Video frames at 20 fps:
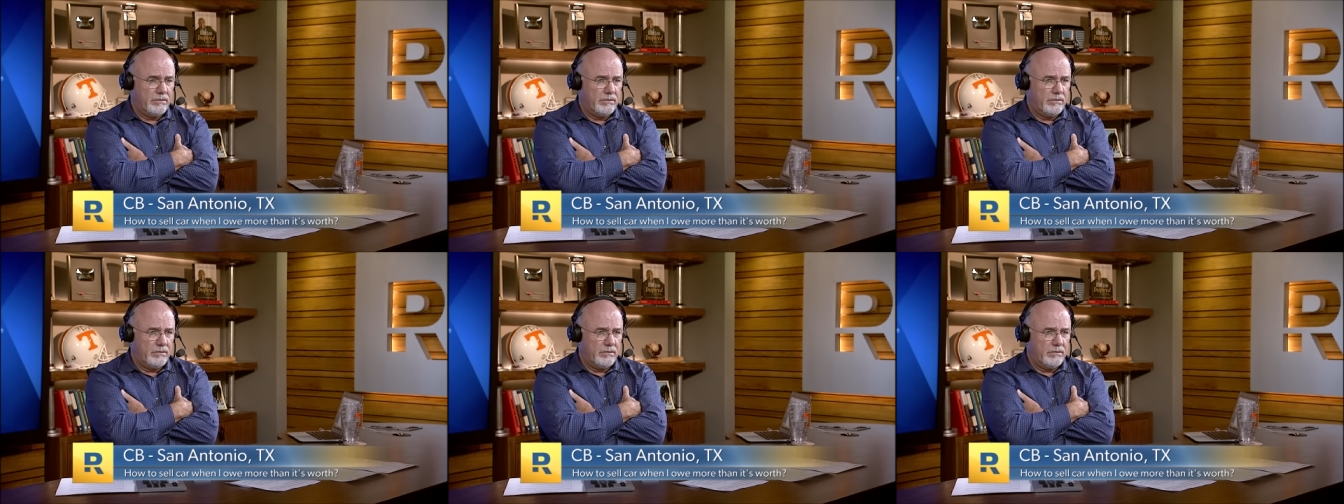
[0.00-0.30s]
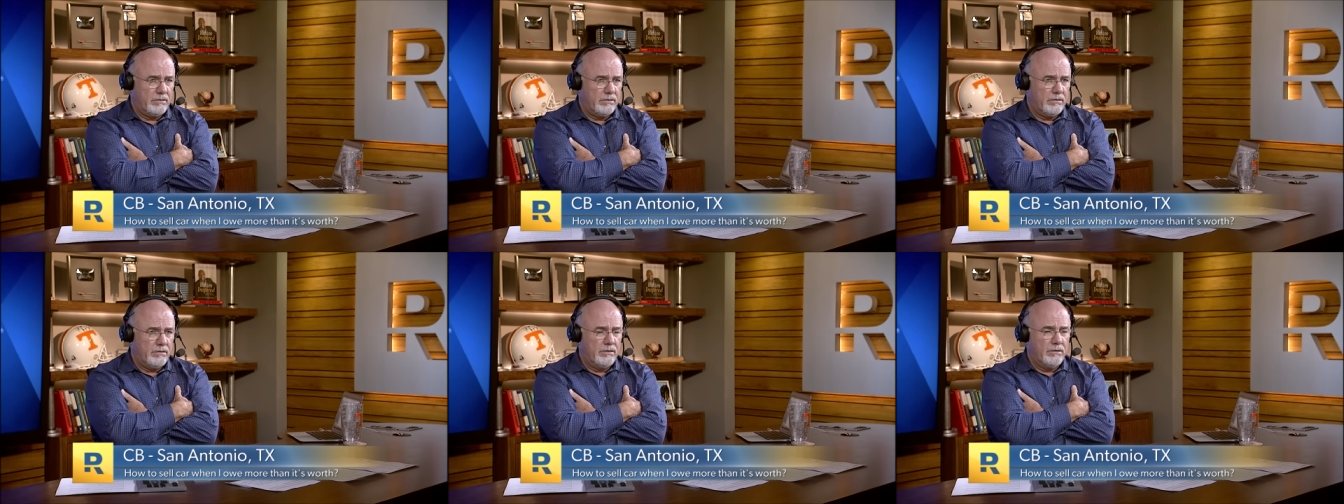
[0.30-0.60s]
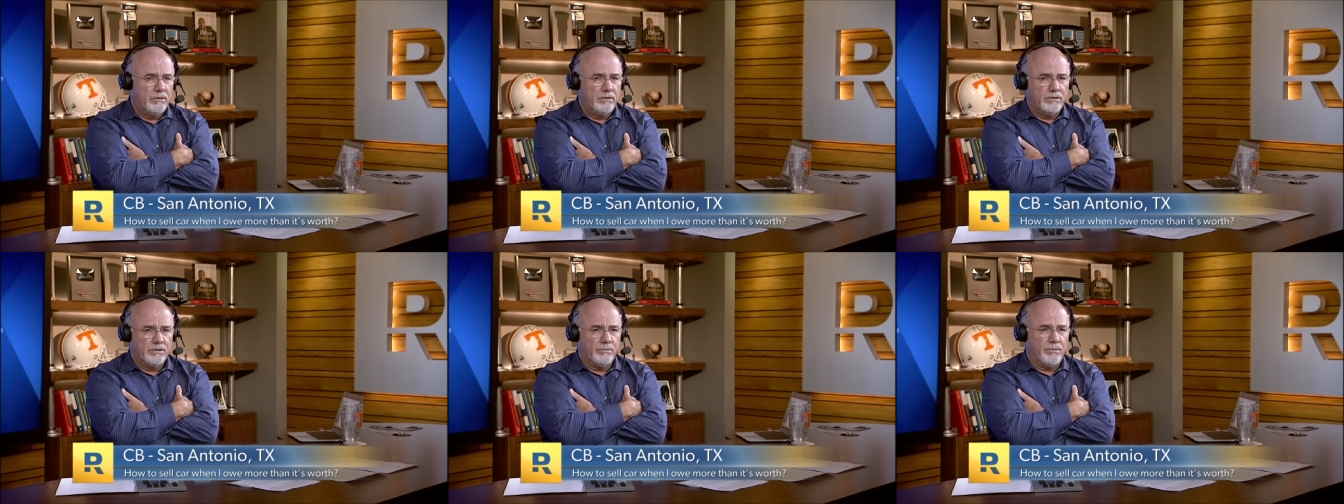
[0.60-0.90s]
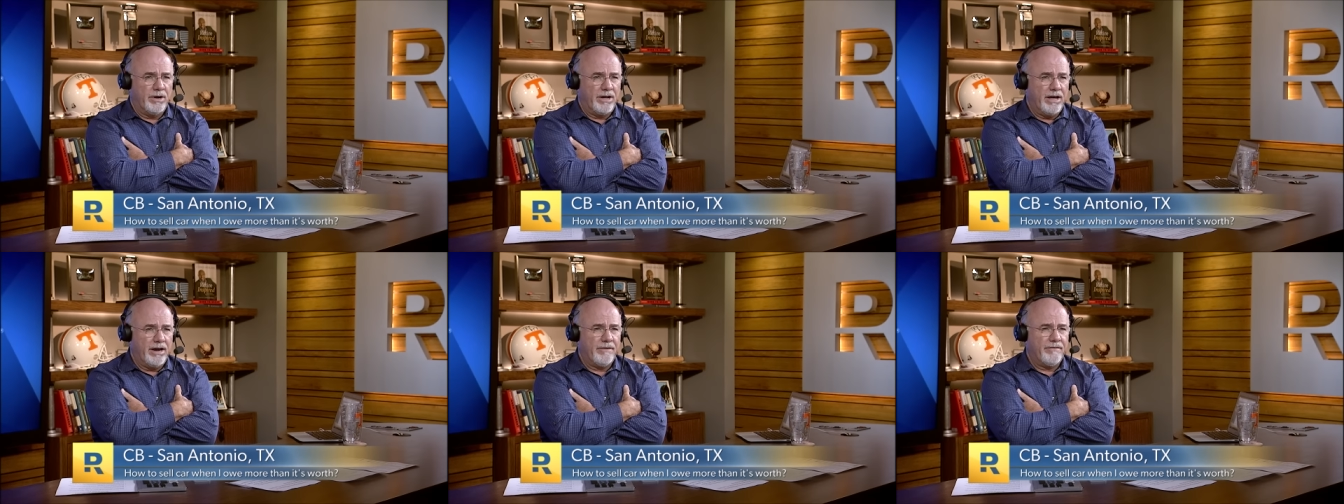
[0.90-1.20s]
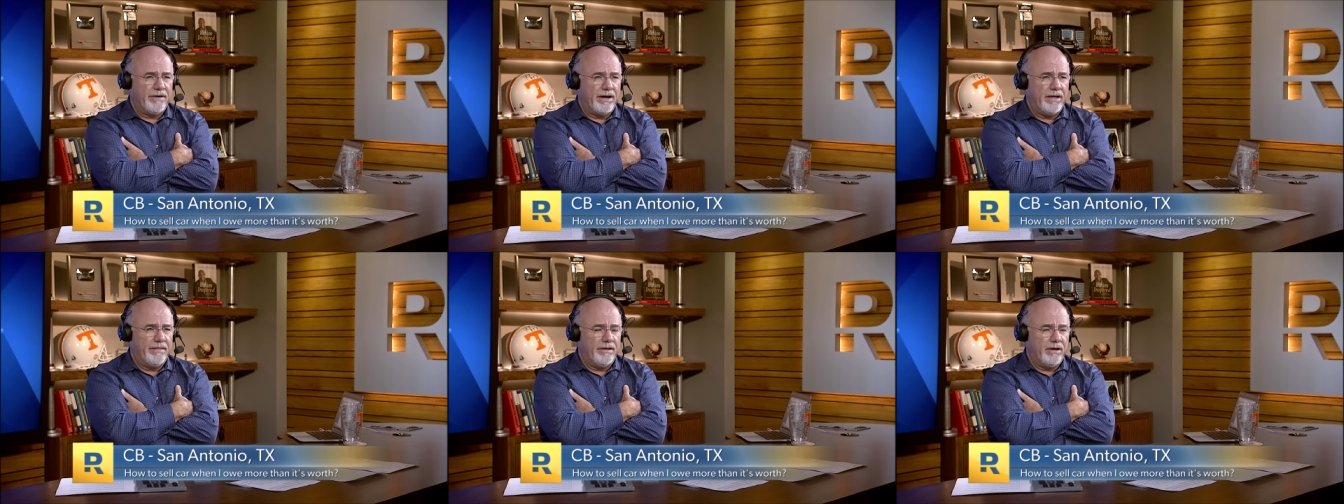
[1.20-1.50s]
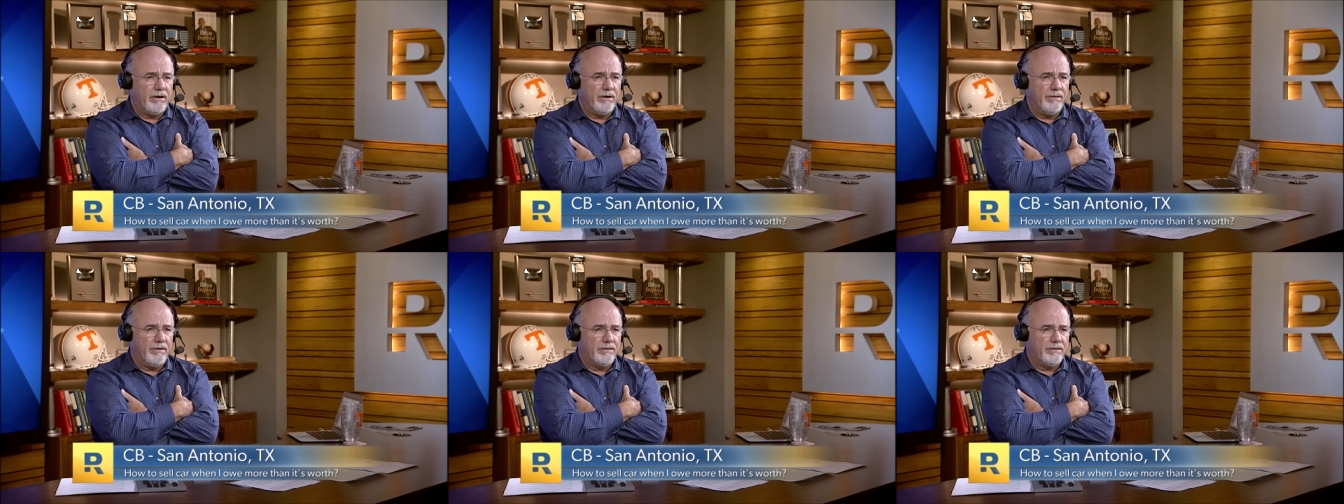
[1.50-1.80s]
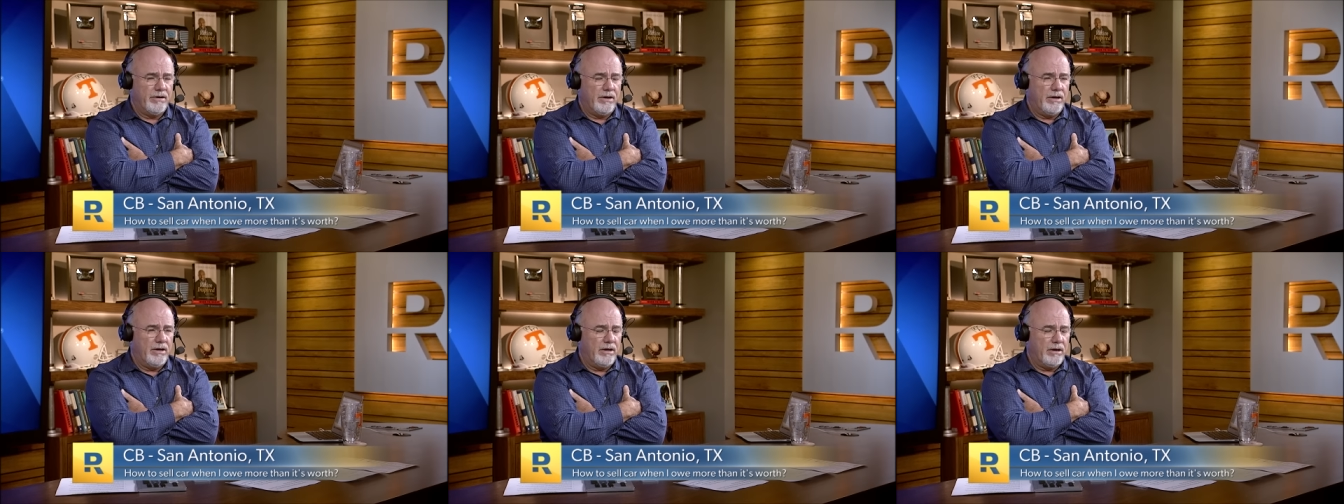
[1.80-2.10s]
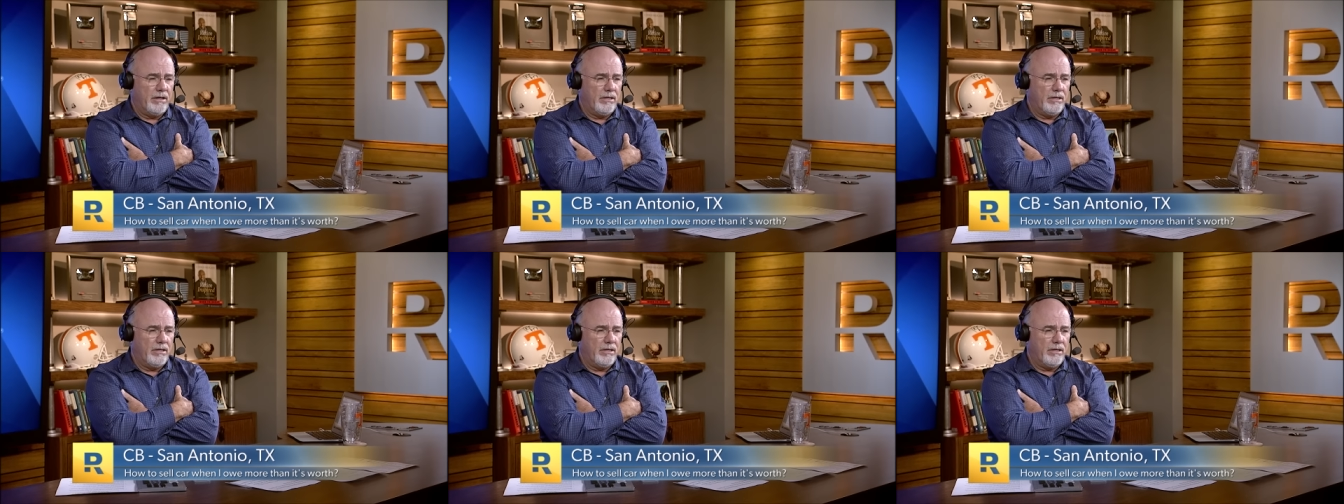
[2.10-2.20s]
Yes, sir. So we got to find that other 10,